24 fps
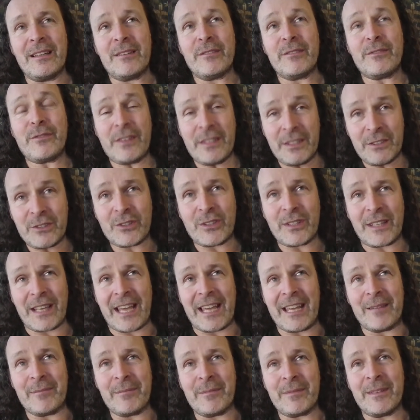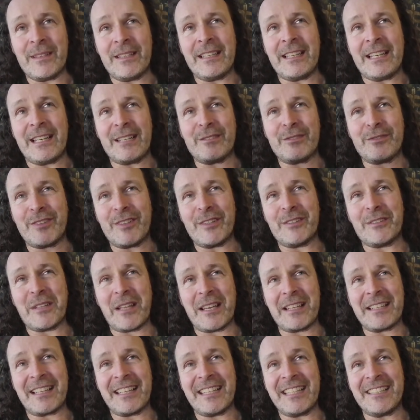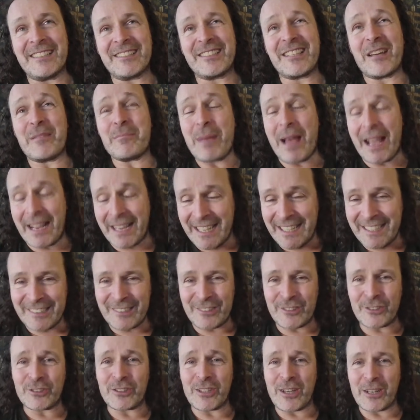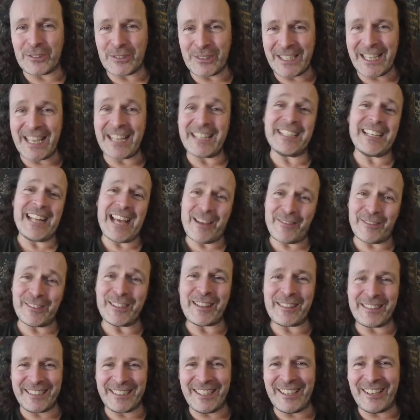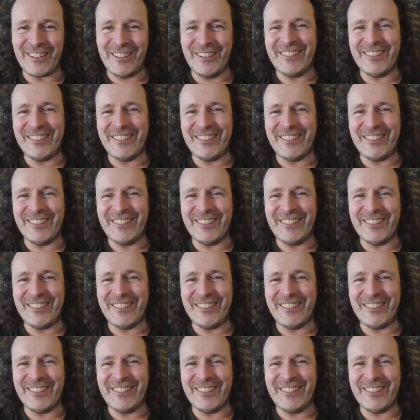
finish the game and feel like they need to go back in and start again and have another go.